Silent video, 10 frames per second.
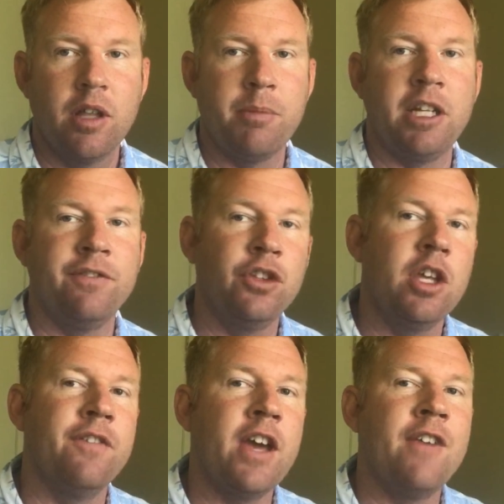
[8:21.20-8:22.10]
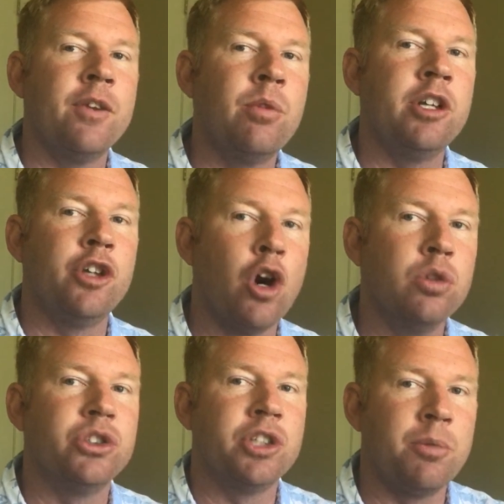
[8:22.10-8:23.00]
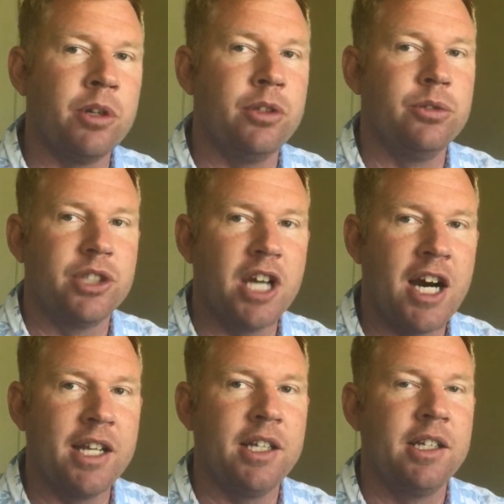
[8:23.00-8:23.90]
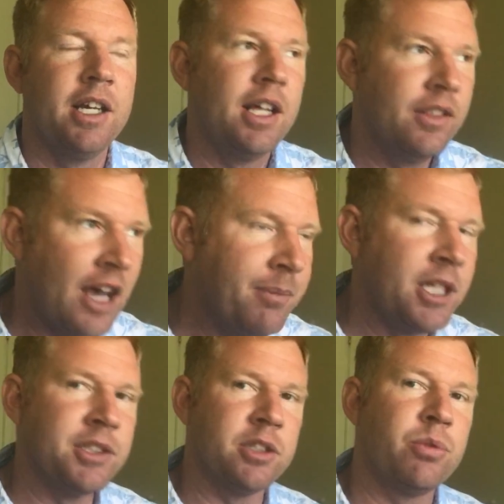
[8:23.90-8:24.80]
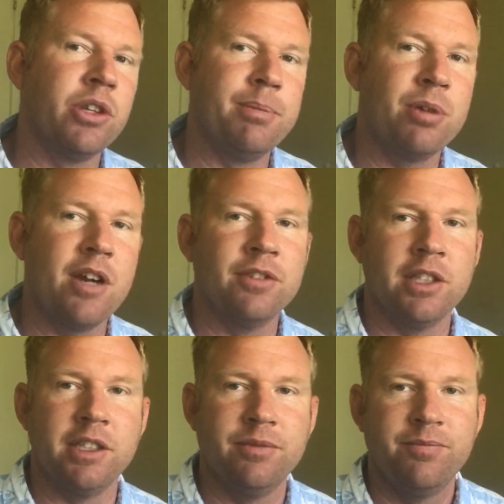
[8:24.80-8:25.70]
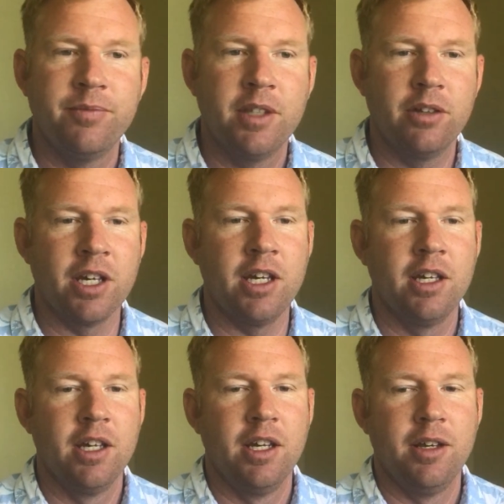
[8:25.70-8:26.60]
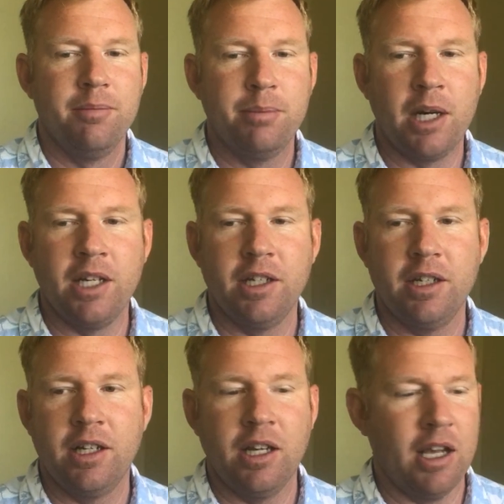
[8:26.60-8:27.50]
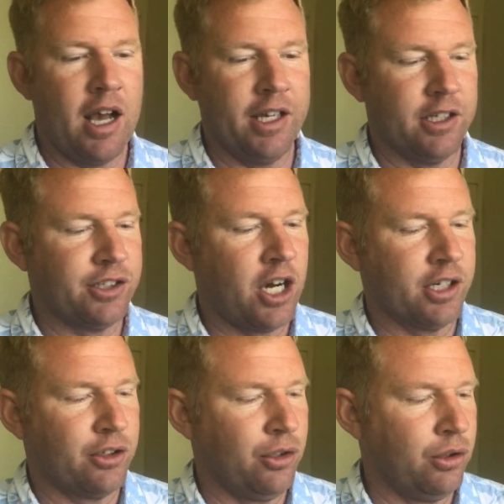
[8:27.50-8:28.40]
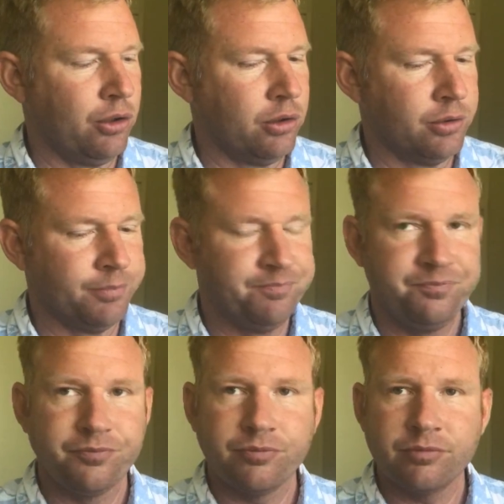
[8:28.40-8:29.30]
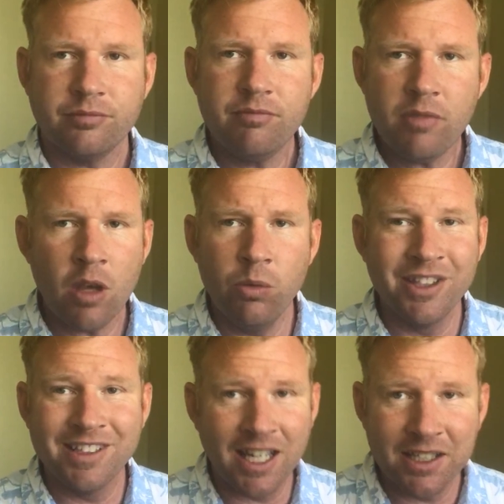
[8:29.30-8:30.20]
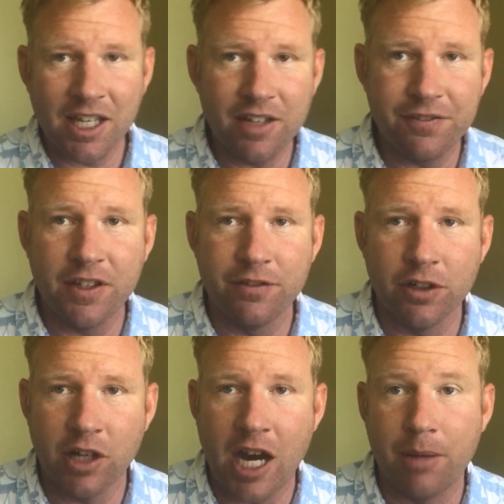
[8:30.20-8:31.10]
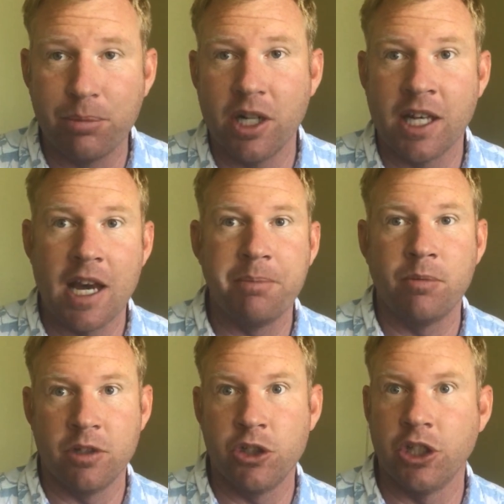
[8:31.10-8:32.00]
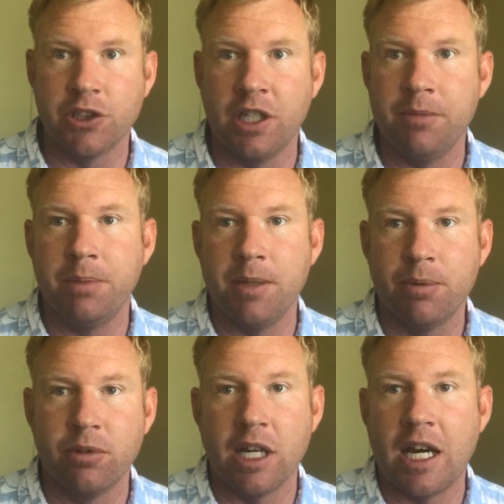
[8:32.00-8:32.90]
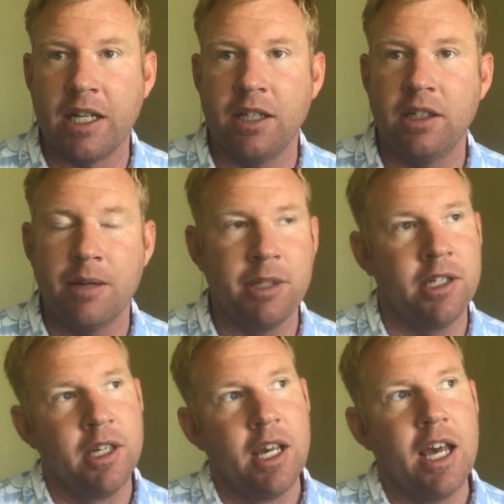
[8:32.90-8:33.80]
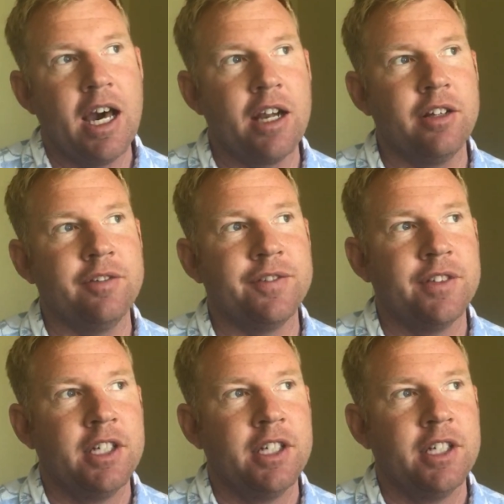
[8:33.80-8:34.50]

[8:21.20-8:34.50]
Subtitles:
I mean, if everyone knows someone who's got it, that means it's really prevalent, okay? But I could talk to... when the dengue fever outbreak happened, where 16 people got it, I mean, out of,